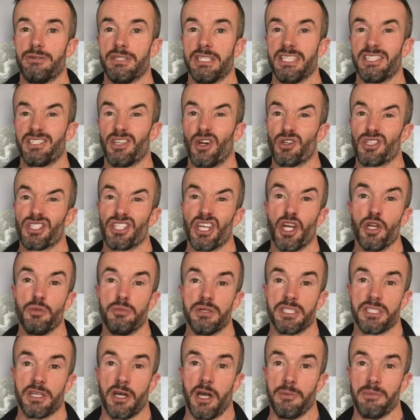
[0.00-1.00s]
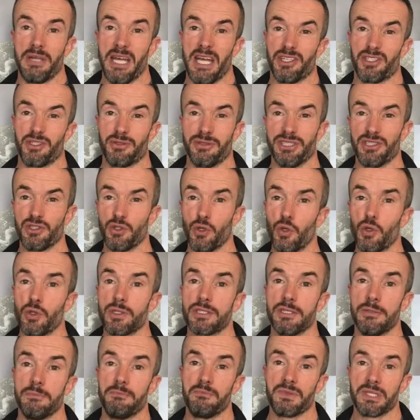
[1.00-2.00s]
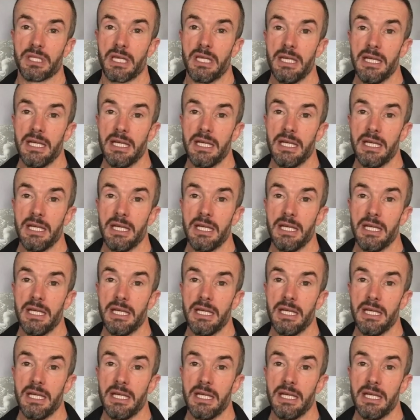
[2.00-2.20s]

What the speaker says: and it's October time now, so it's autumn,